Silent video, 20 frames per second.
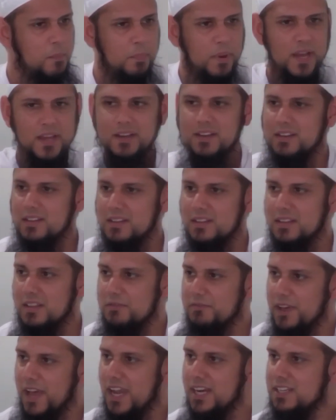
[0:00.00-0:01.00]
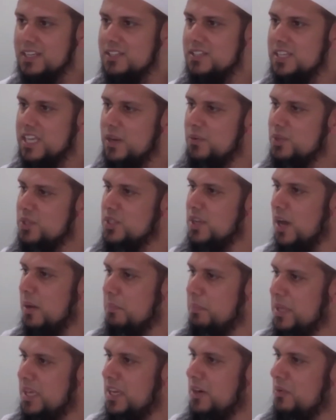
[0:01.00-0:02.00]
But the fact is, he was
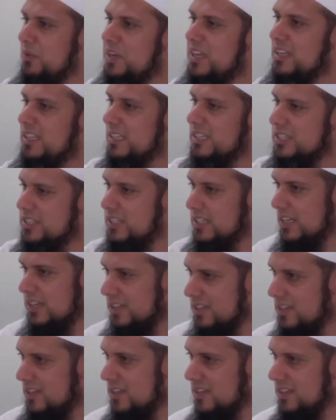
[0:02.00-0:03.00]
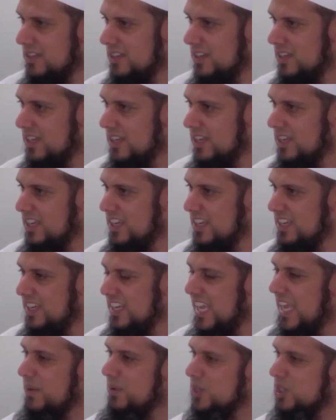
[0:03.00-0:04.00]
not being realistic.
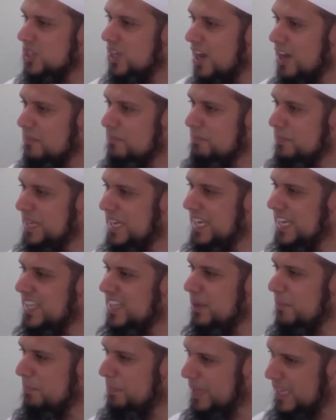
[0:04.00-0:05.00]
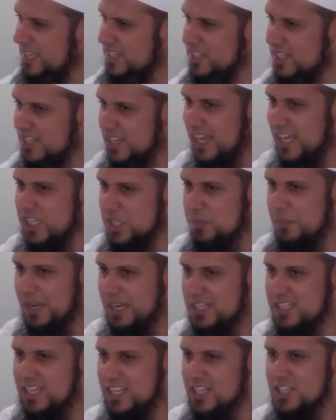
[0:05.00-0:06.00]
He was not meeting the basic
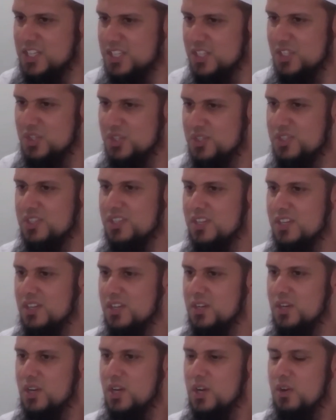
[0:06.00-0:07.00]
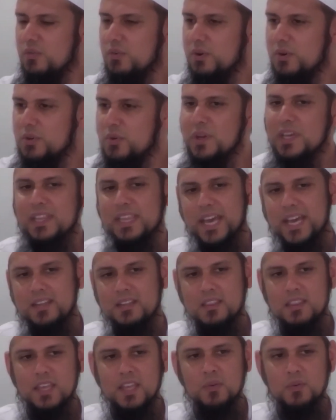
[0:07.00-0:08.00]
expectations for doing
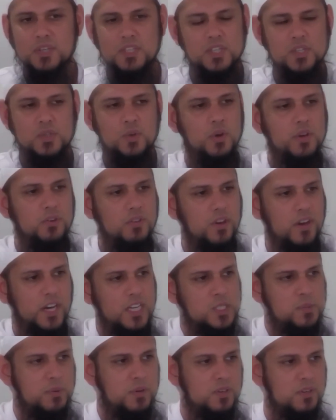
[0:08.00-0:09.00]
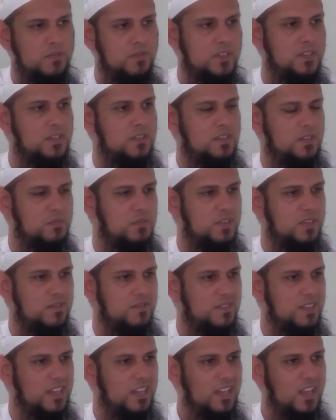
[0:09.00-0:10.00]
that thing, which is going to the hospital to visit
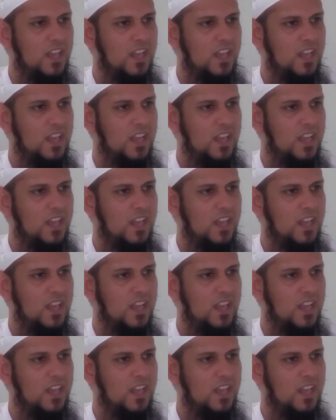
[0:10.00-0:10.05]
someone.